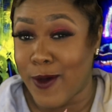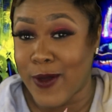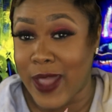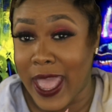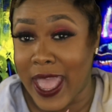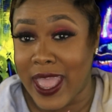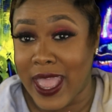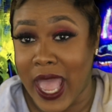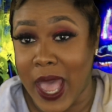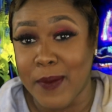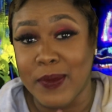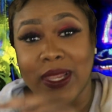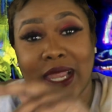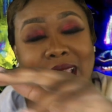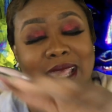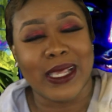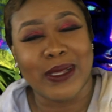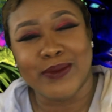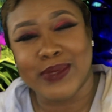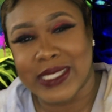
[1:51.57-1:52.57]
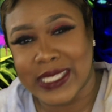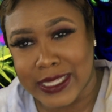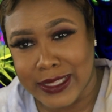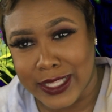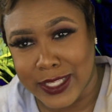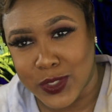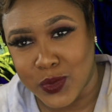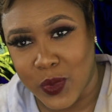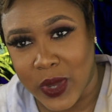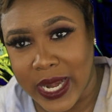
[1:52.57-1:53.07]
okay, I'm gonna let him
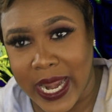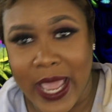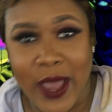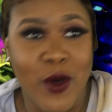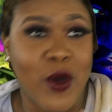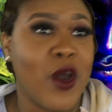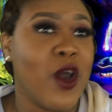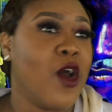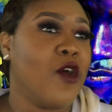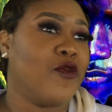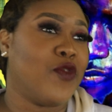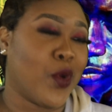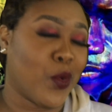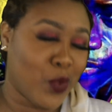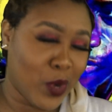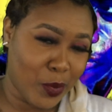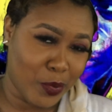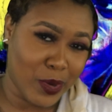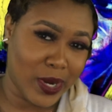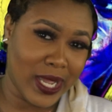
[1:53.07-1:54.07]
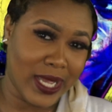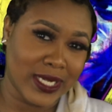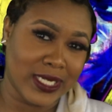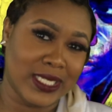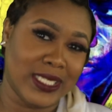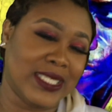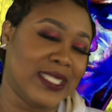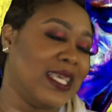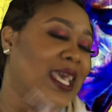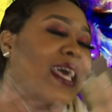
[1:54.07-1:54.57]
sit this one out for
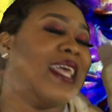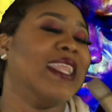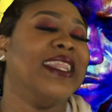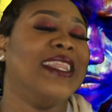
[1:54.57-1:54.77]
repercussions,